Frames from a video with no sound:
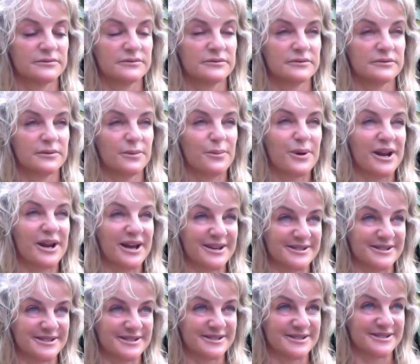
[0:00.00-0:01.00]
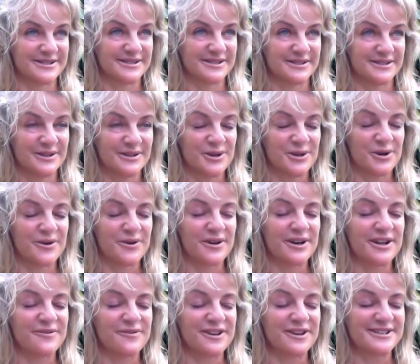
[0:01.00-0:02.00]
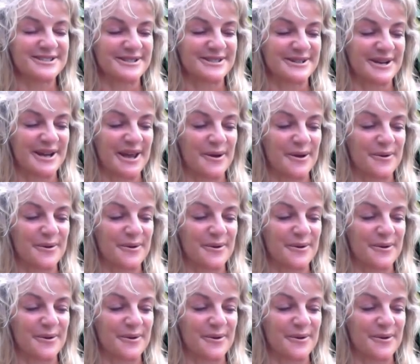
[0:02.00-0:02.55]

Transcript: Bless. You're in a vision now.